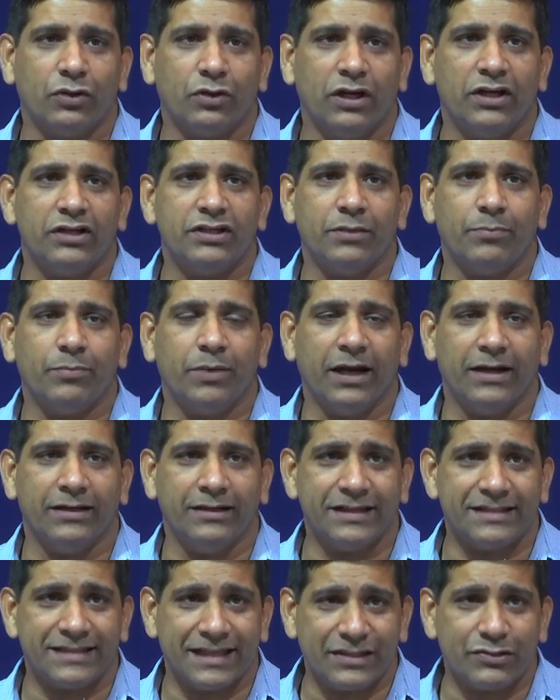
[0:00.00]
to energy
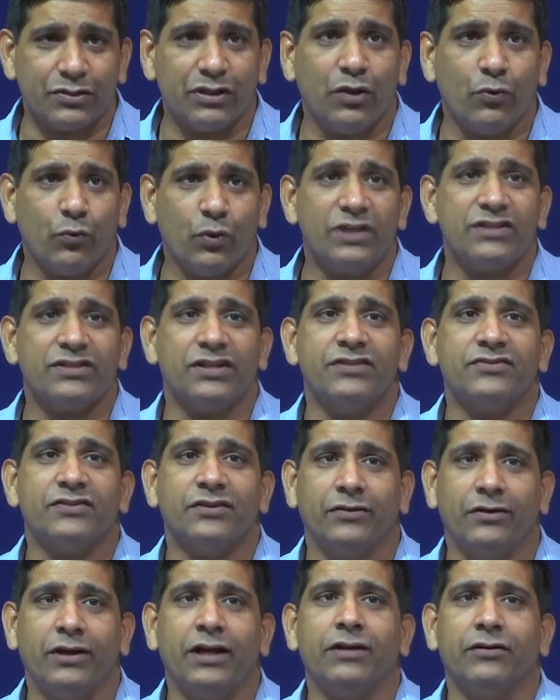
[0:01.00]
plant, that's actually a waste
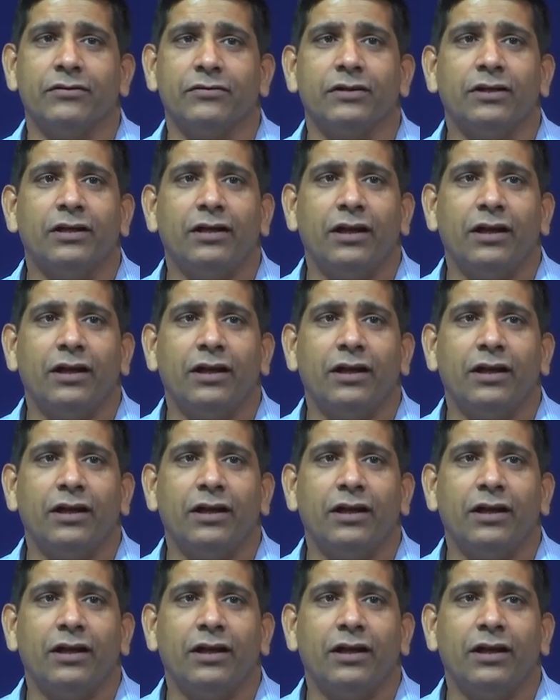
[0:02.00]
incinerator.